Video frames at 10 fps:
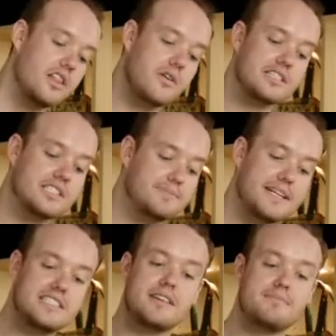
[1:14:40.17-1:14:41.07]
They're
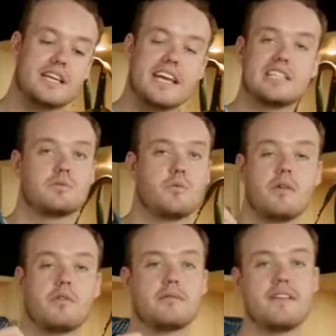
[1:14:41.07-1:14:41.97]
expensive, but guess
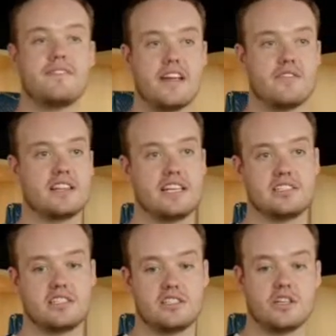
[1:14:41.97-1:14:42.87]
what? One of my favorite
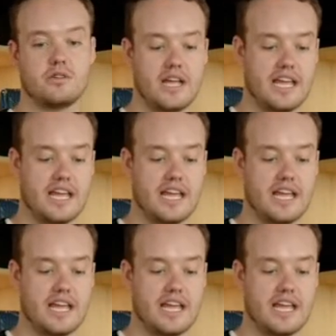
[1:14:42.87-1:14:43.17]
things to do